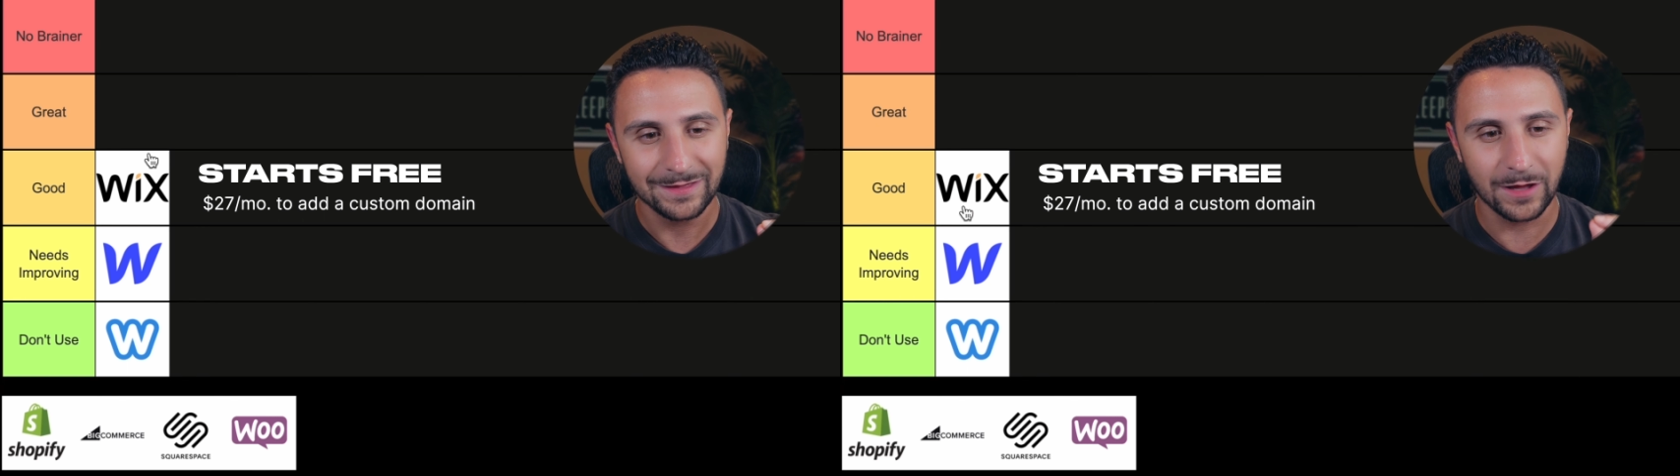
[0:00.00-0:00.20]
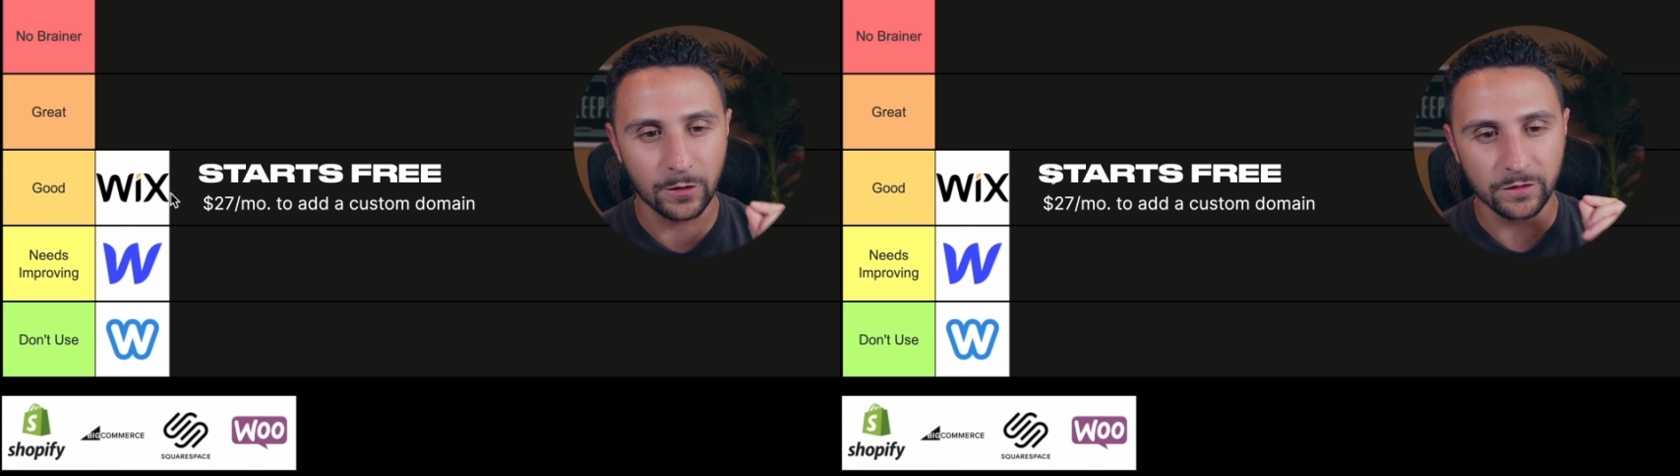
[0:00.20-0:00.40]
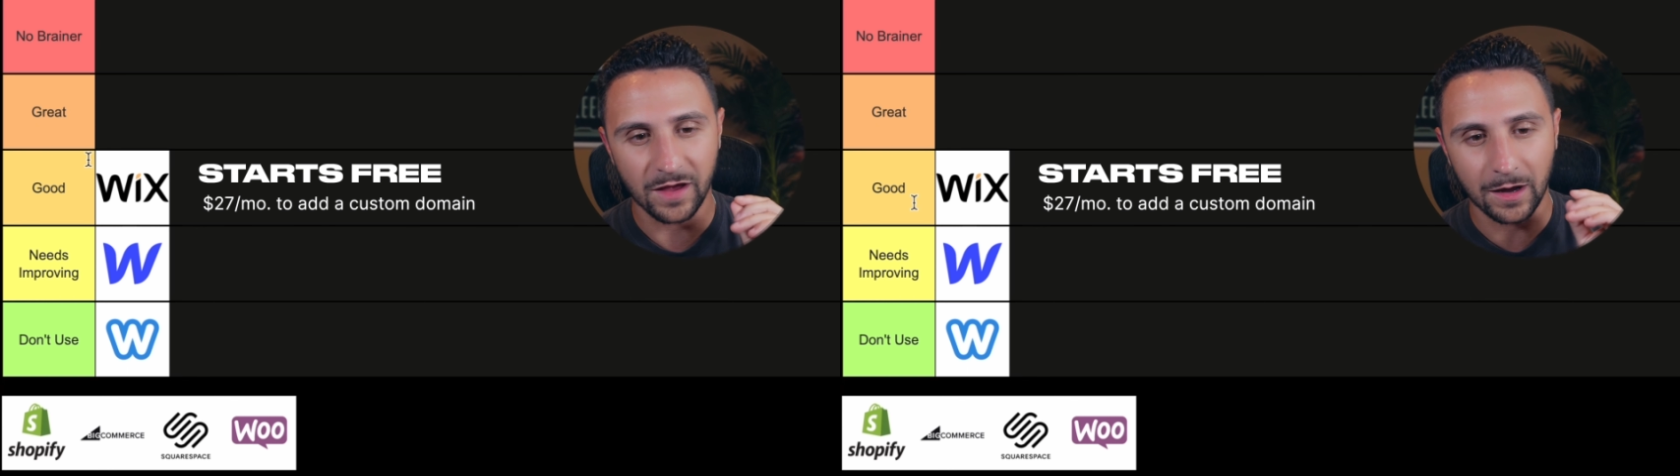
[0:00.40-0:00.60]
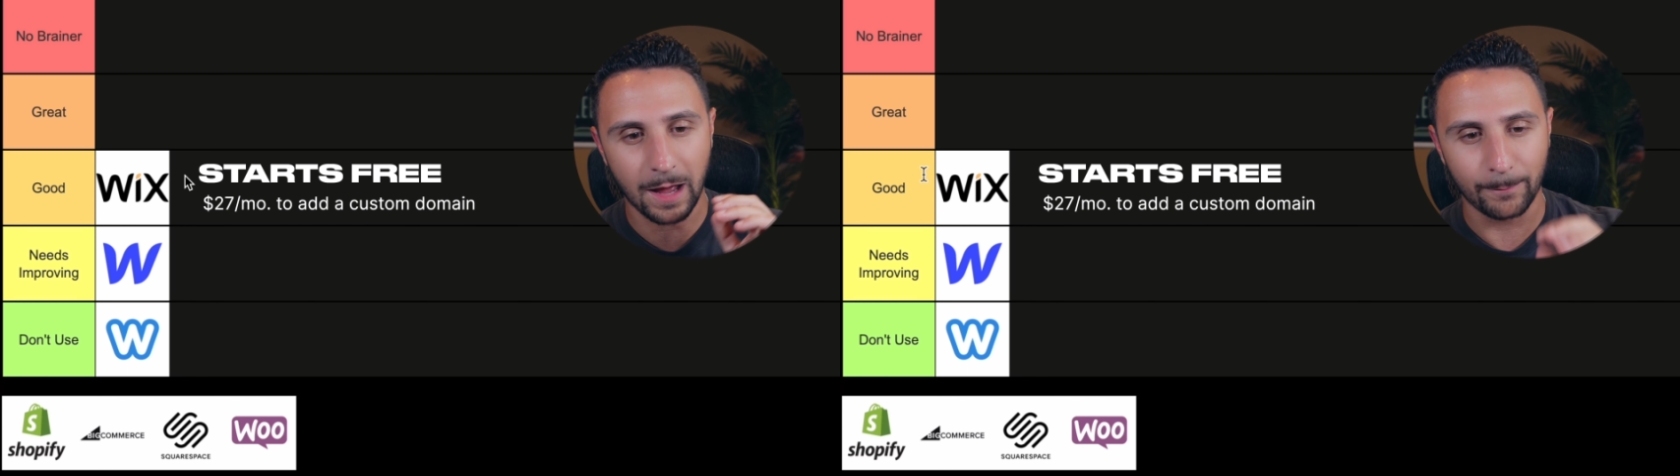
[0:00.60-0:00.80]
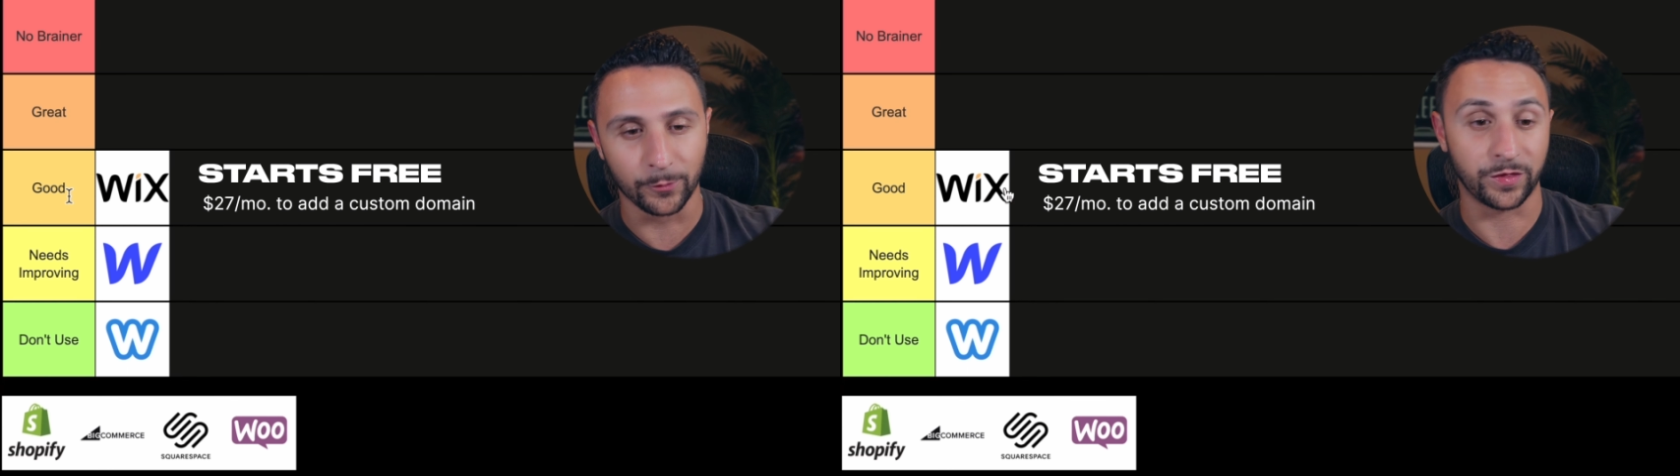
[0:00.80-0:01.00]
there's a
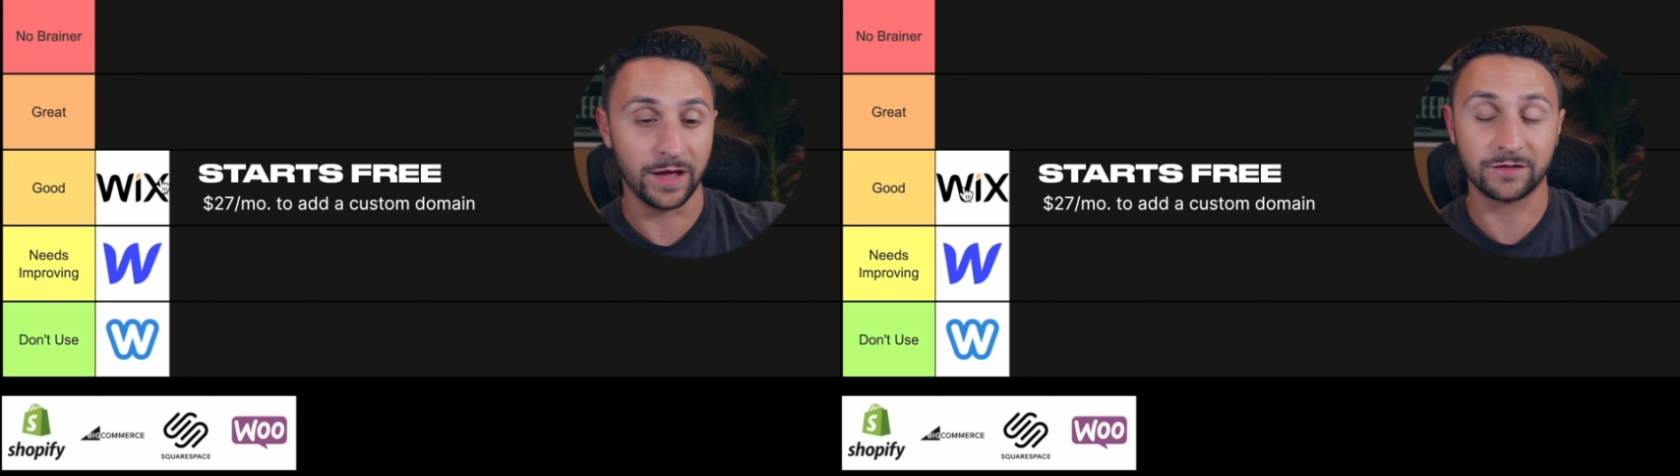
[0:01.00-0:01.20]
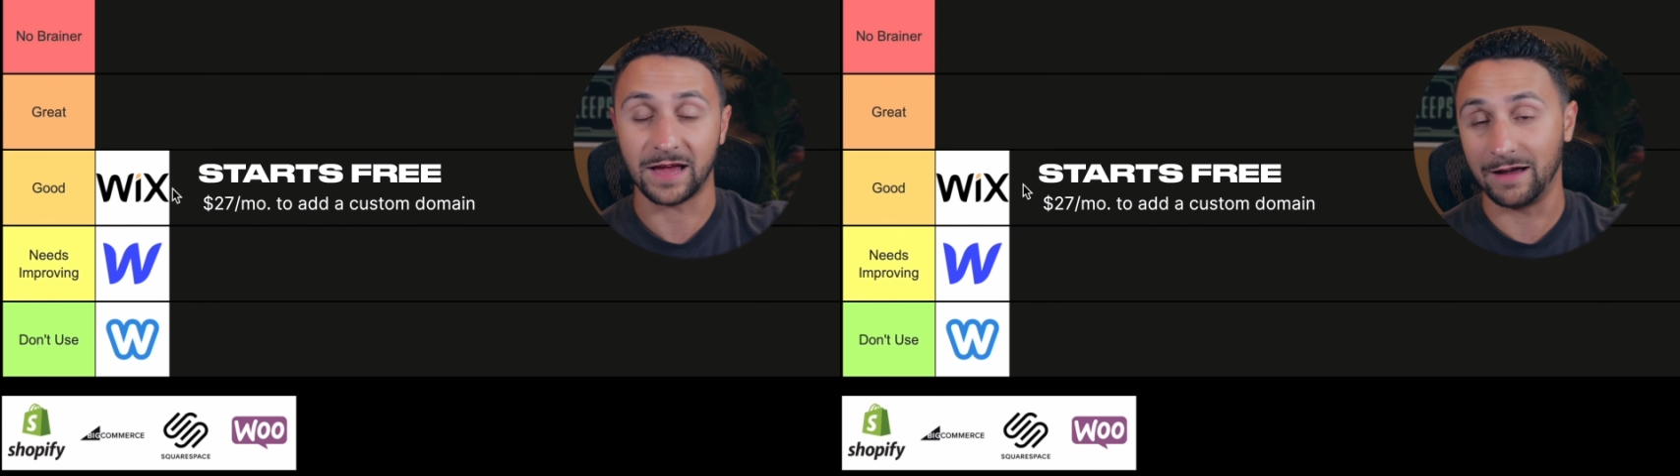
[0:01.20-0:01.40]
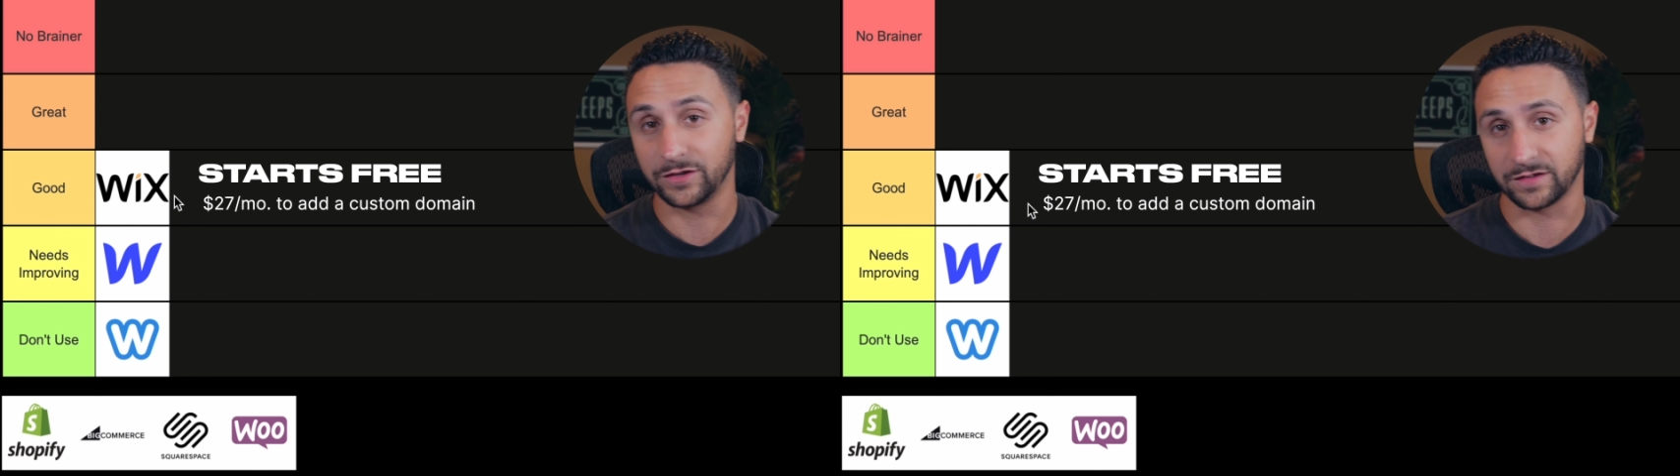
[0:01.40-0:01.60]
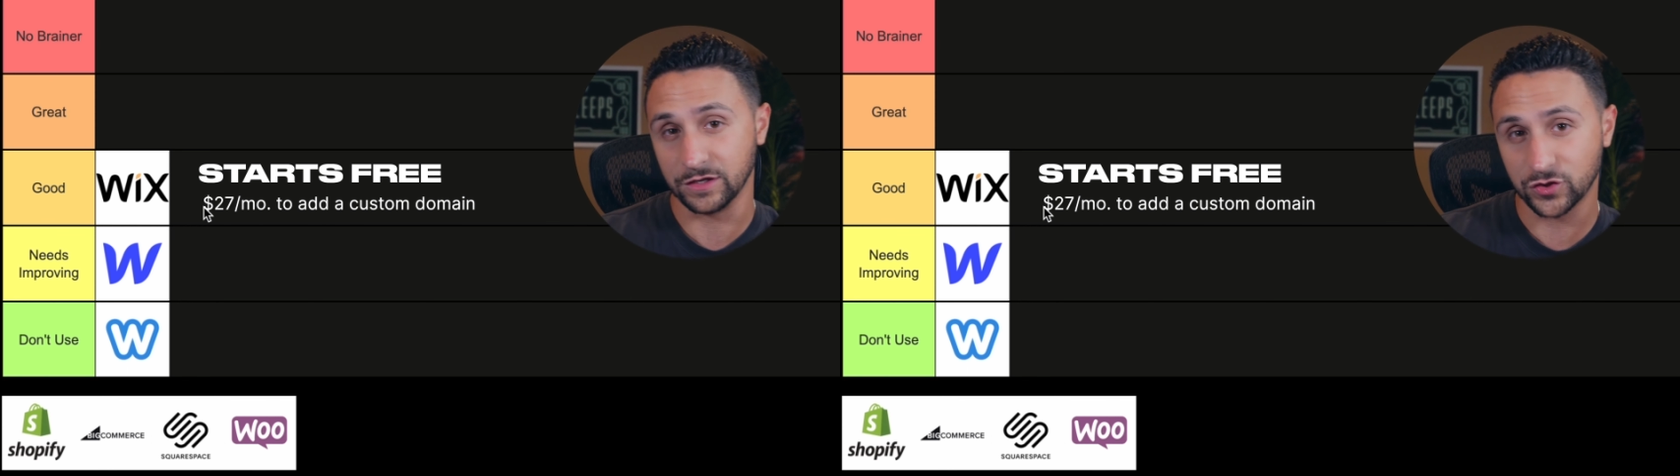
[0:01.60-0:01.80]
couple things obviously